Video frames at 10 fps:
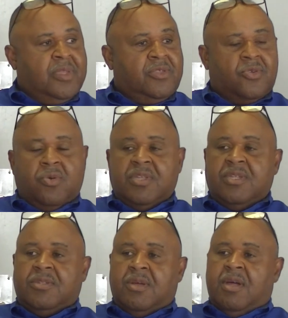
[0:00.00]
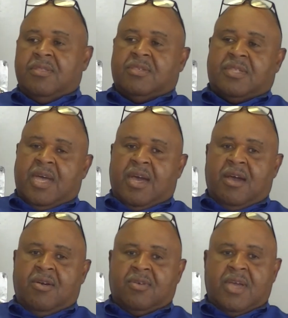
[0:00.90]
Jolie Dunn
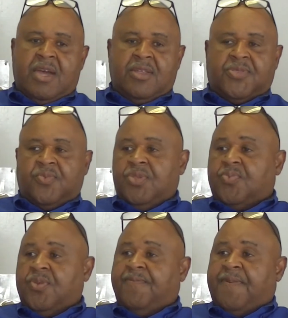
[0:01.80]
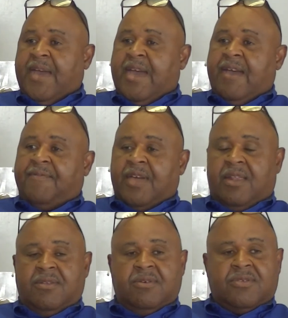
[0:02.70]
style, kind of 3-3-5
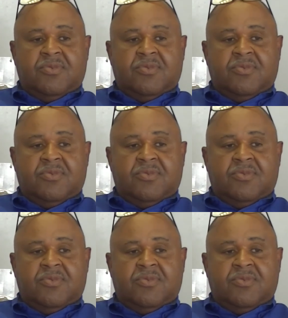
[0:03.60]
kind of look.